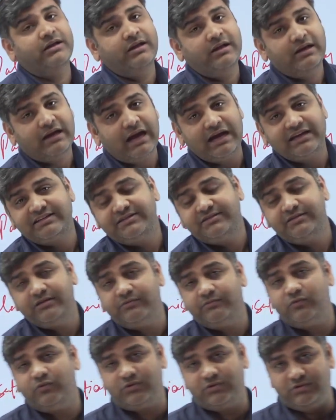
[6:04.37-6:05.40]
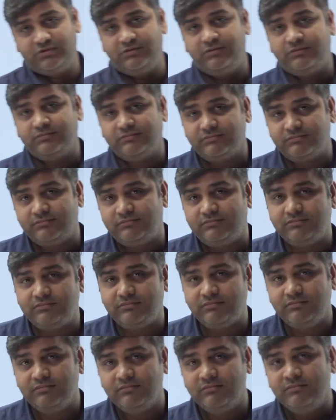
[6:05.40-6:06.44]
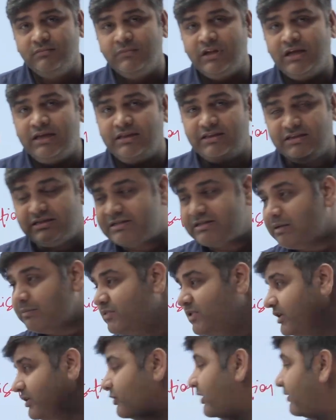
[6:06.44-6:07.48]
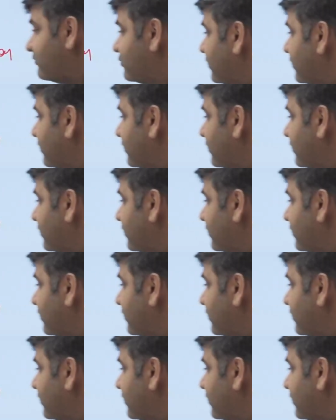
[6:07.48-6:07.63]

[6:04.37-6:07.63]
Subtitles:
cast their vote. This is something you have to